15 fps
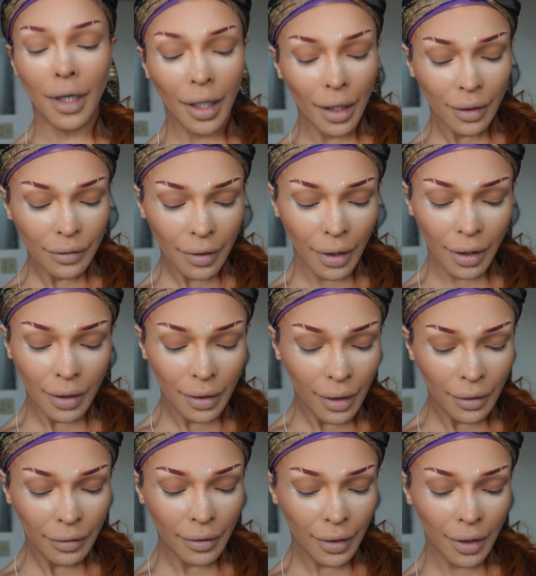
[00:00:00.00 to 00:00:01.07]
all the fucking
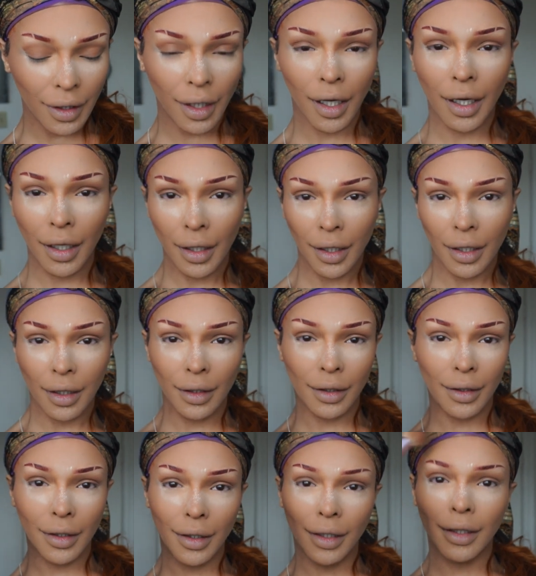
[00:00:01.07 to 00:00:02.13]
lip filler I got,
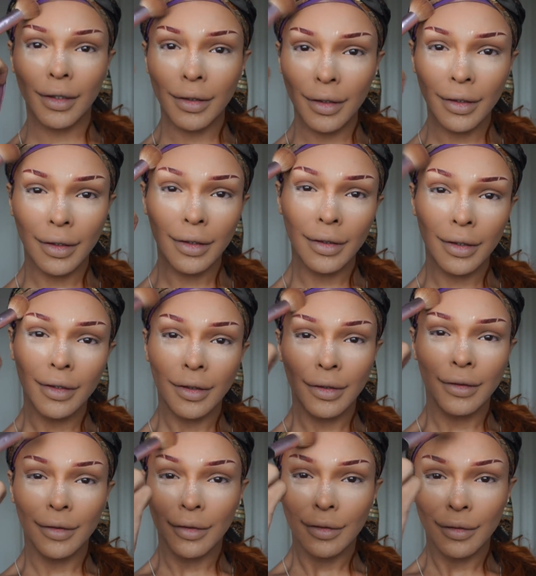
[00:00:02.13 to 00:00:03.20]
girl.
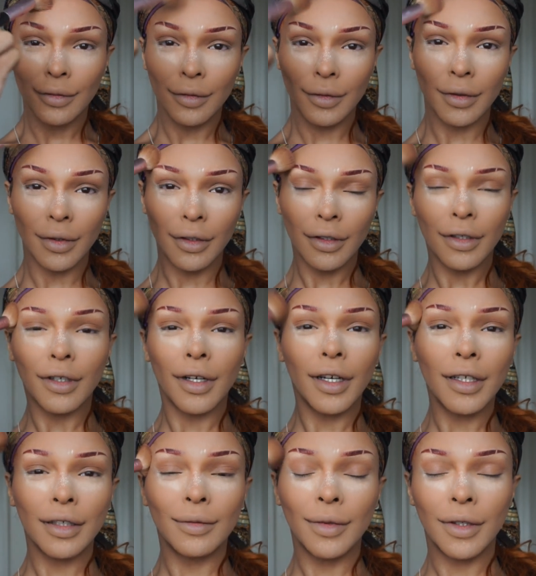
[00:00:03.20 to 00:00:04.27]

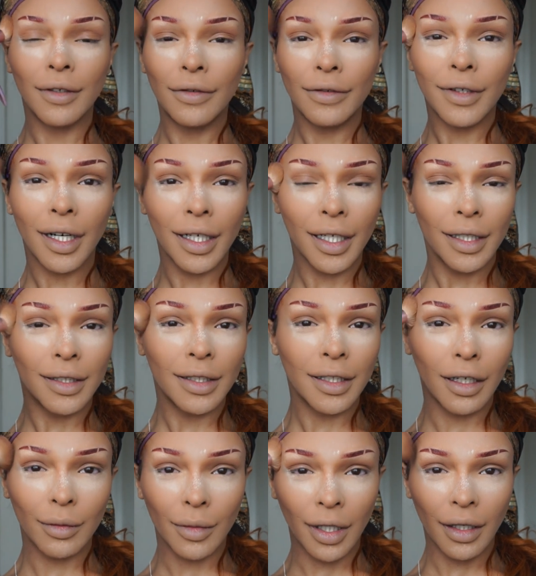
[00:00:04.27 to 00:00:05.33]
I can be a fucking
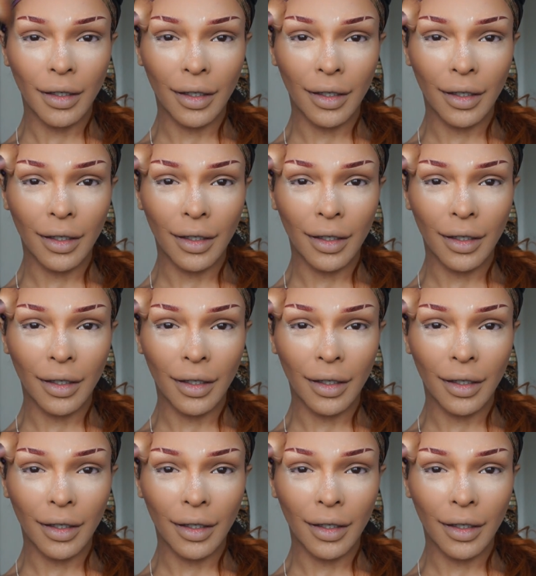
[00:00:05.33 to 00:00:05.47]
dummy